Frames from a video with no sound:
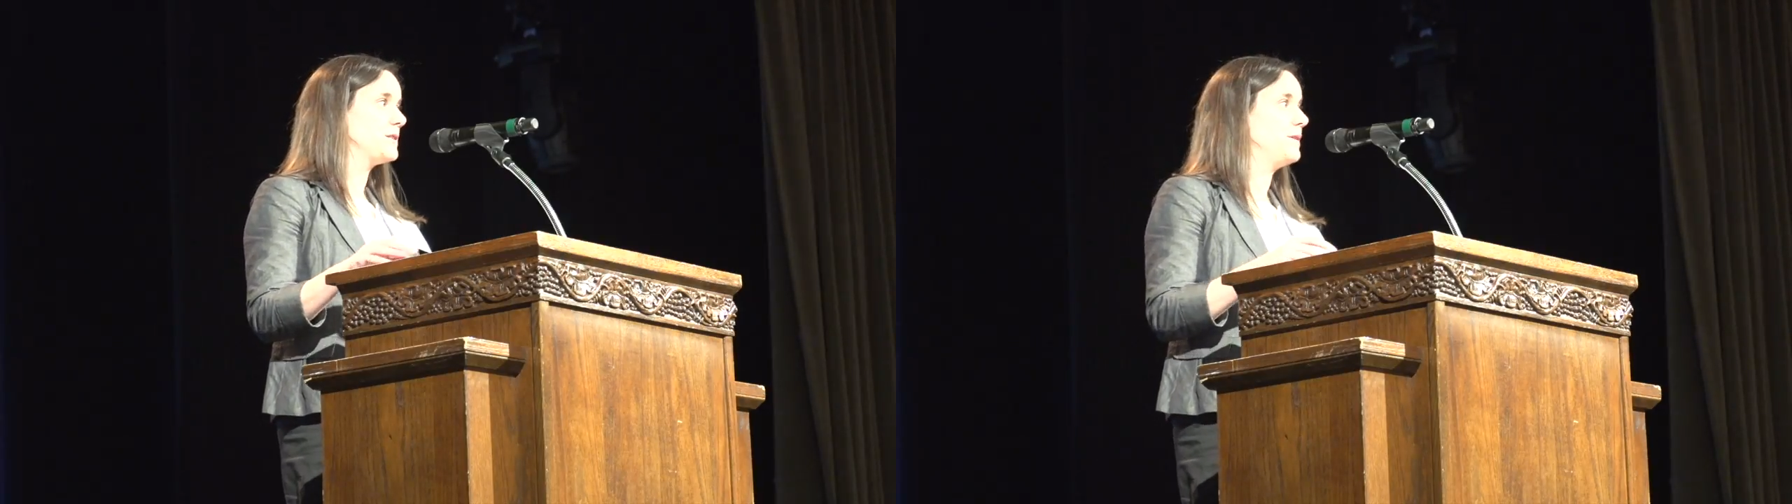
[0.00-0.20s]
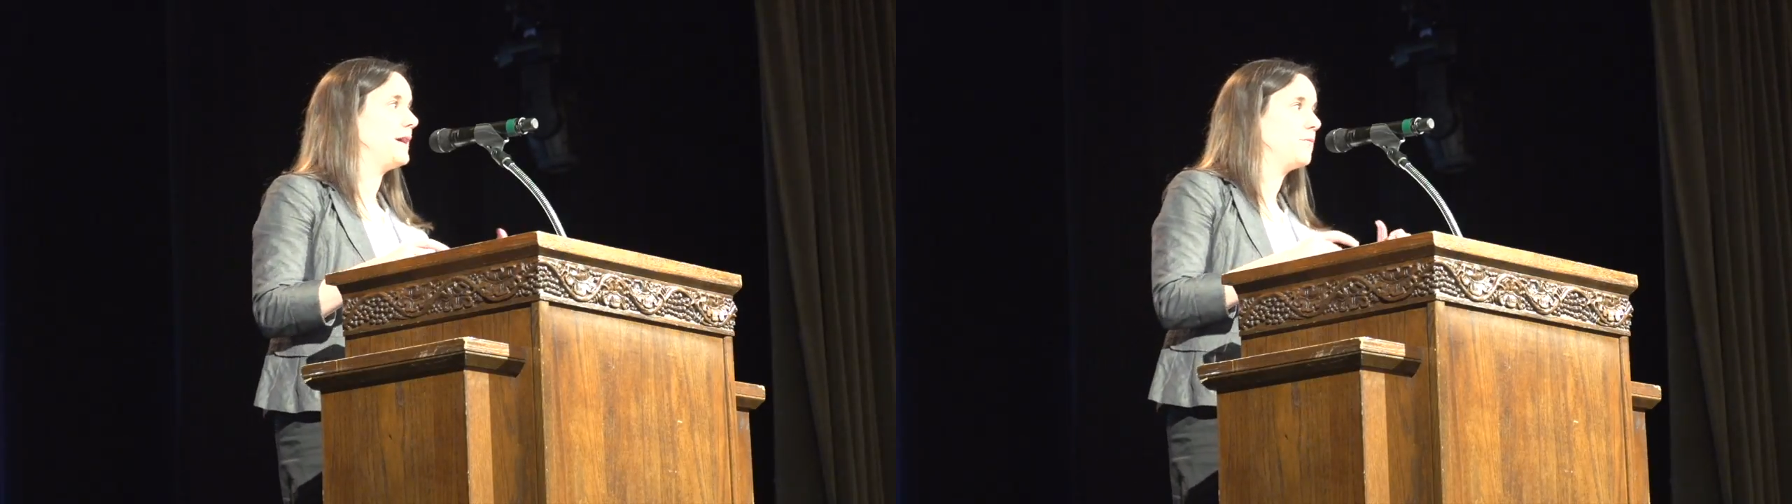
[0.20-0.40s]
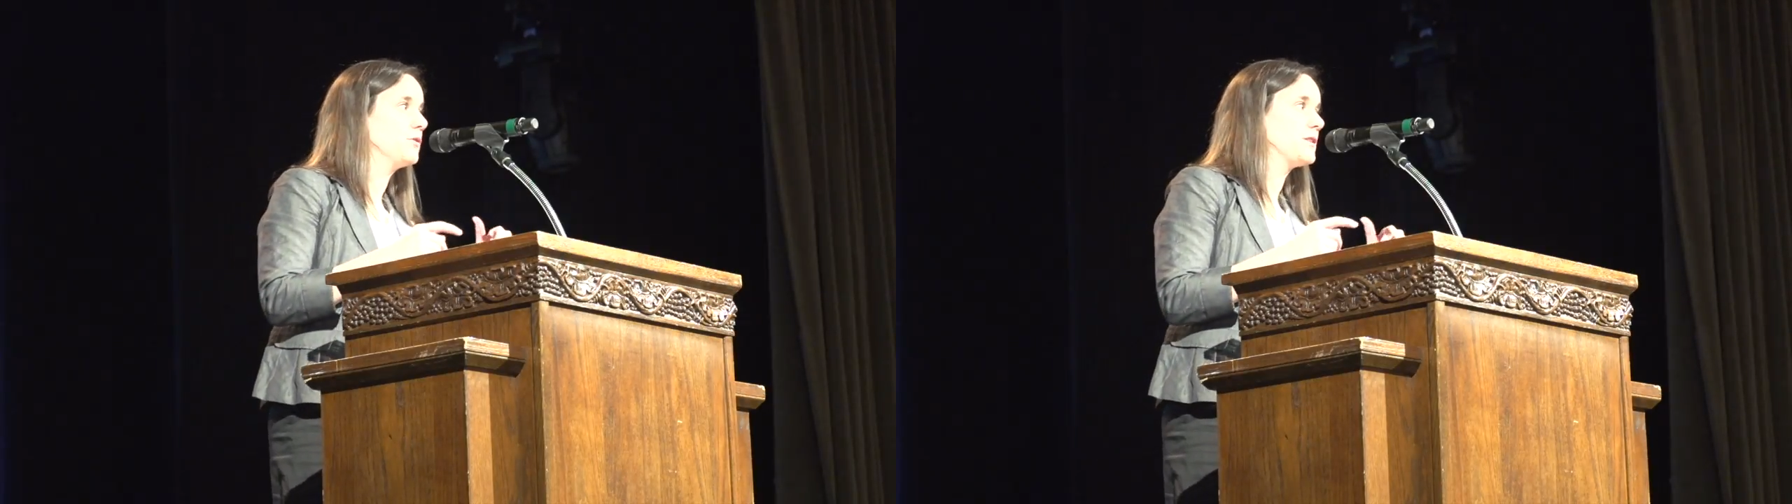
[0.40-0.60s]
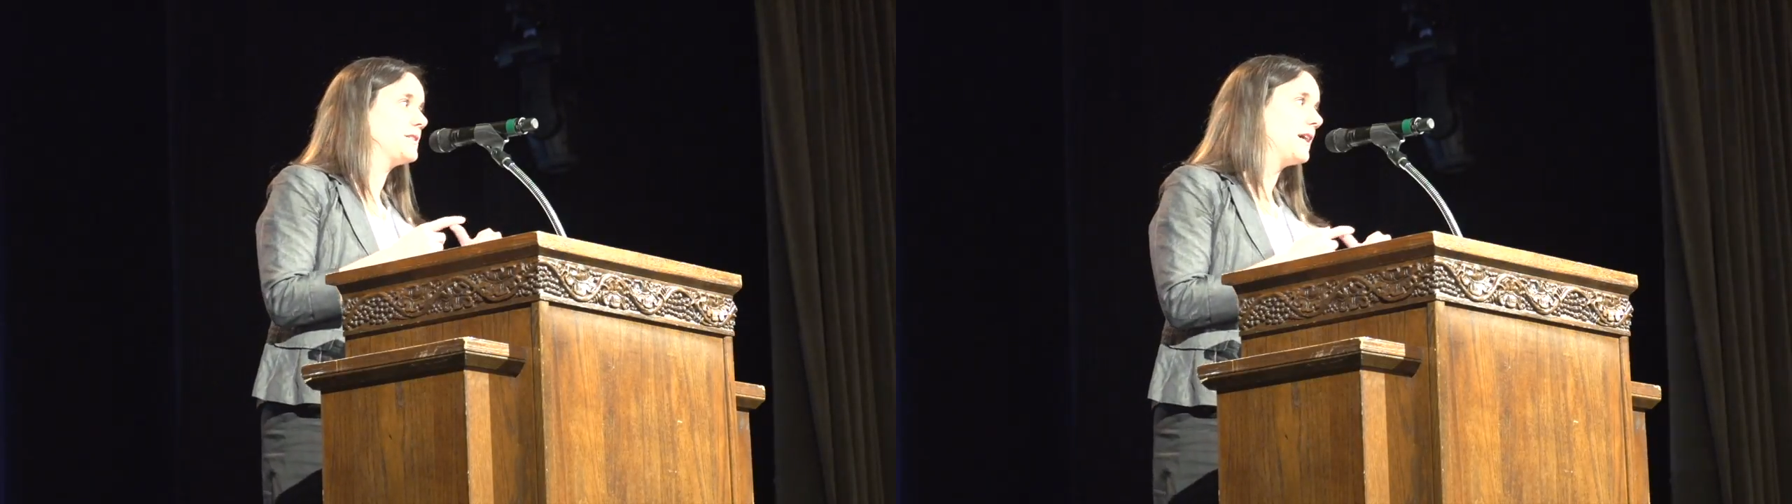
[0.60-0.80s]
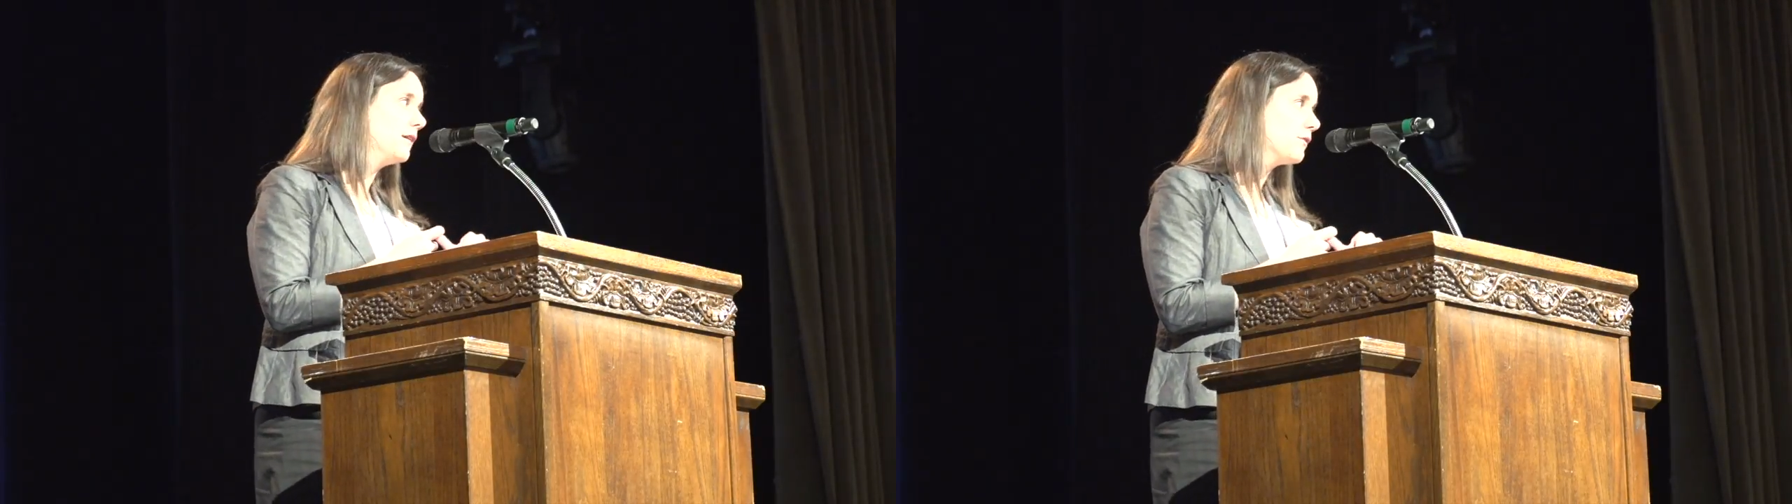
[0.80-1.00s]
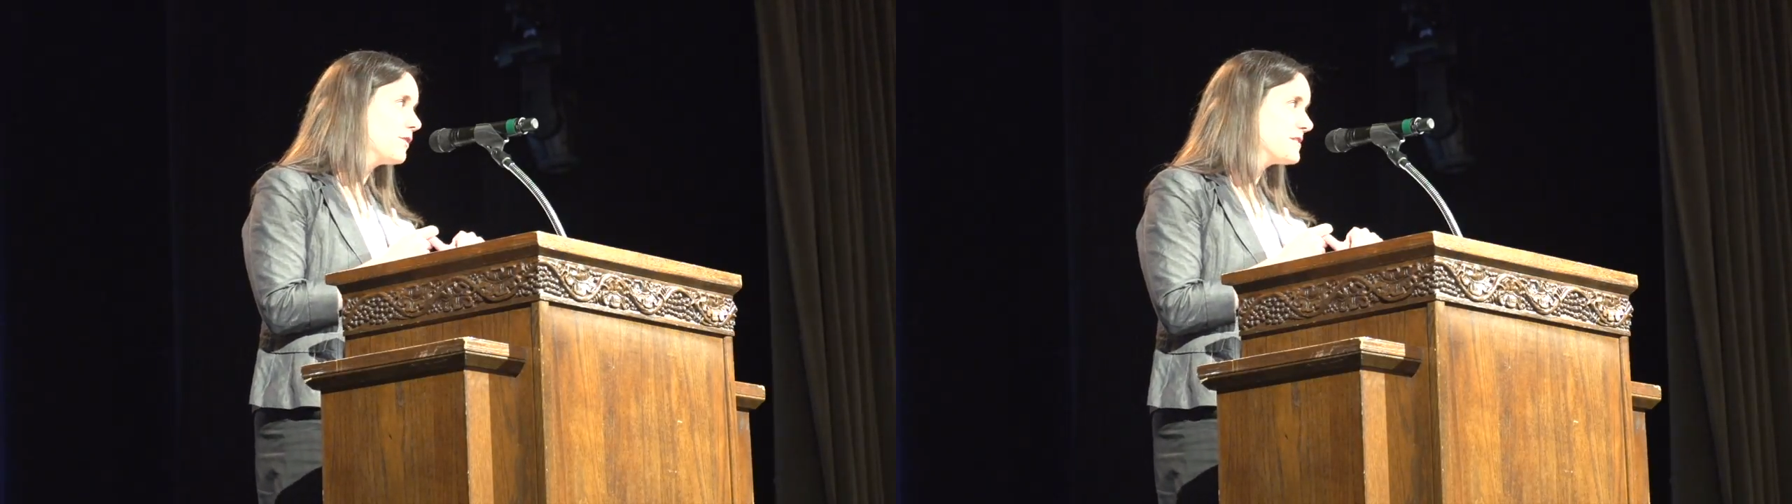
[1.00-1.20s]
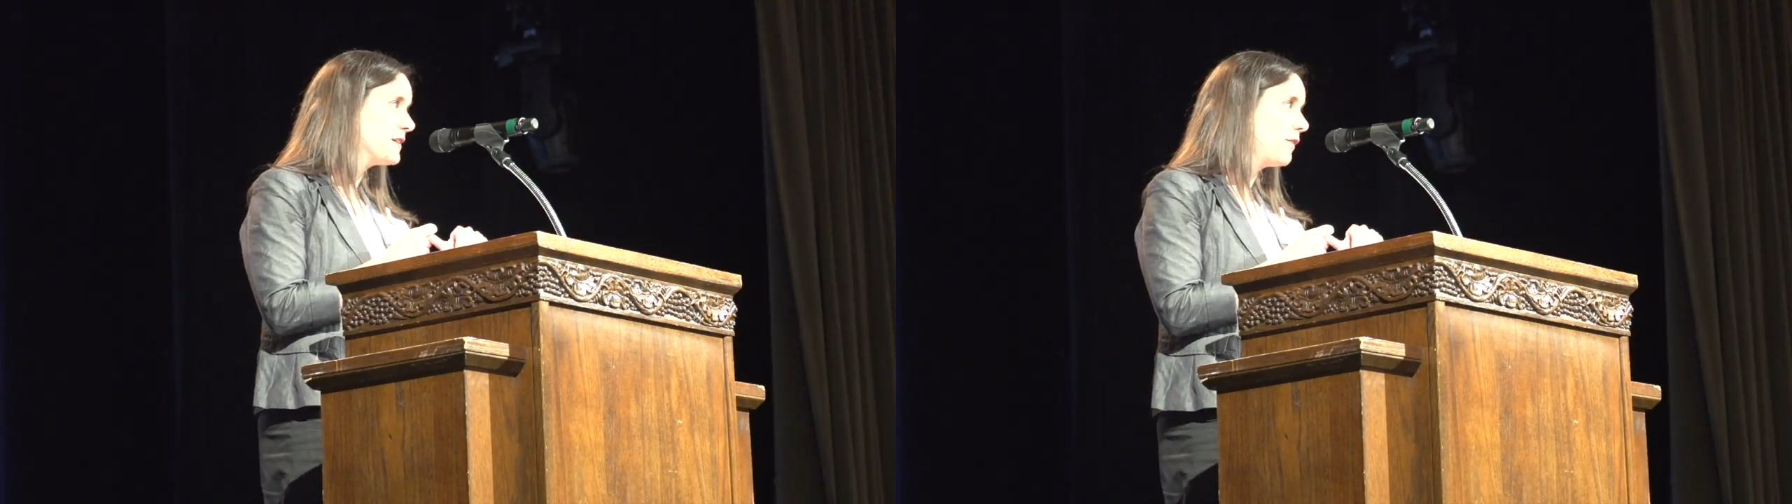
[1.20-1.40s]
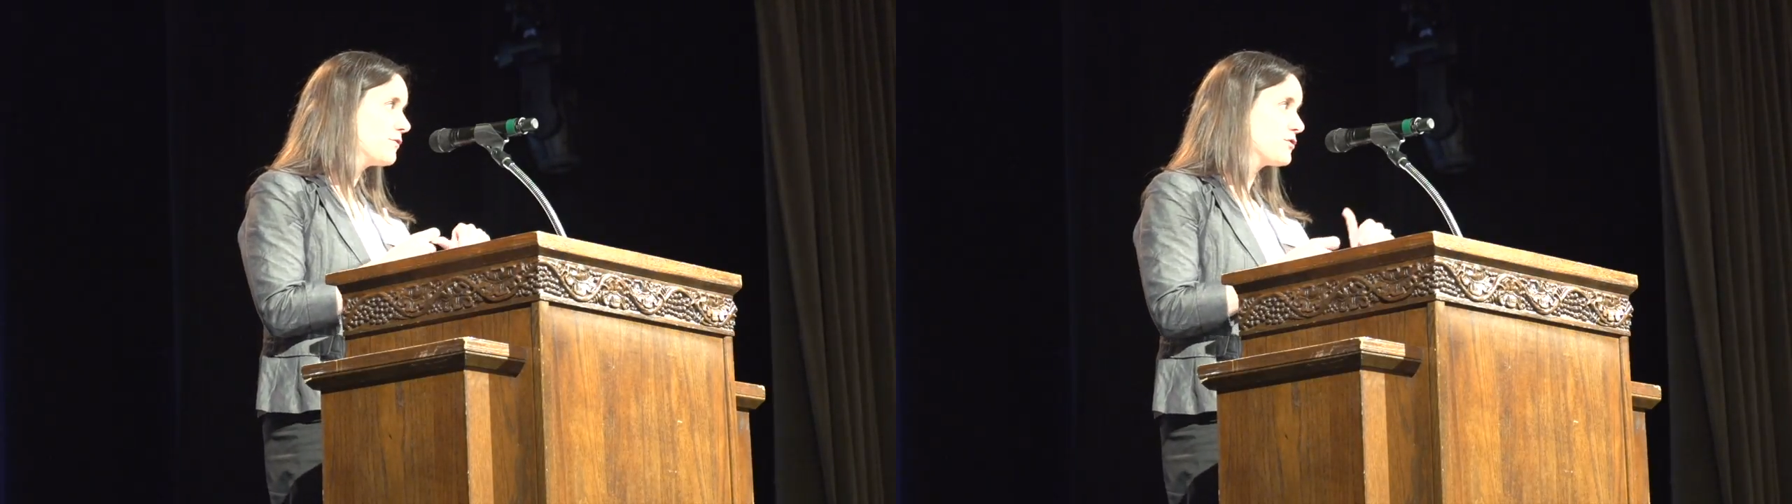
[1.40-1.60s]
to be able to tell
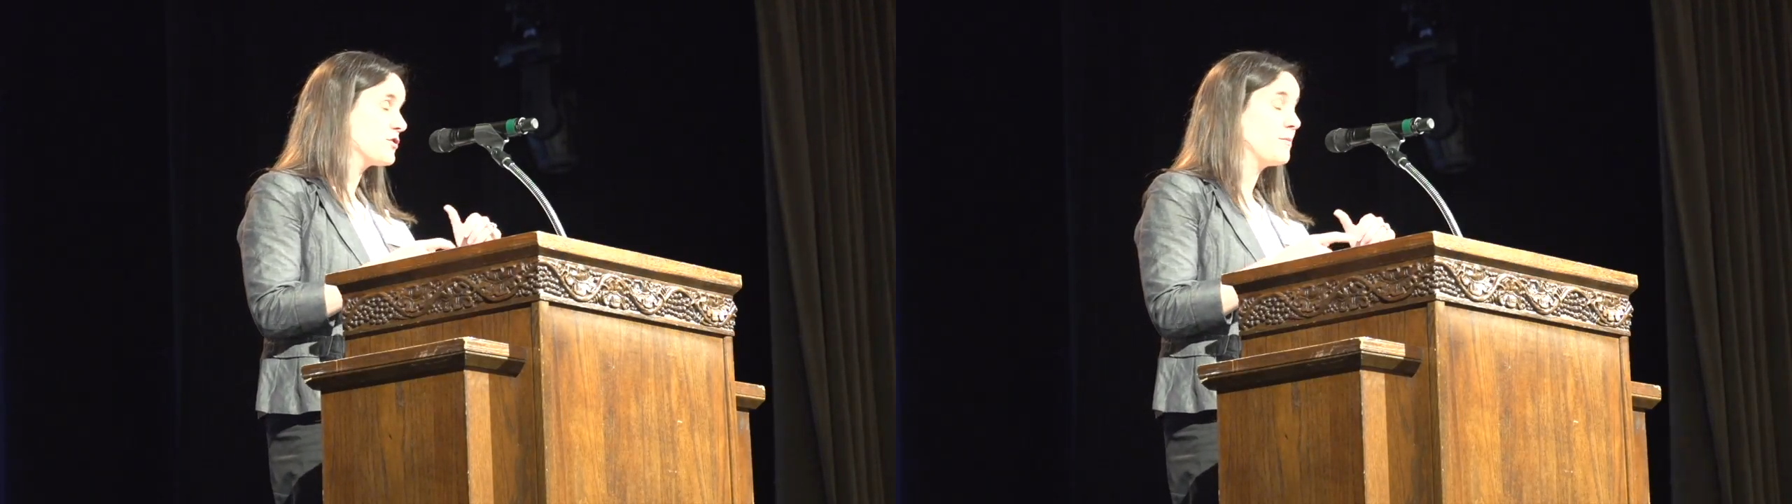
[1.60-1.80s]
arresting officers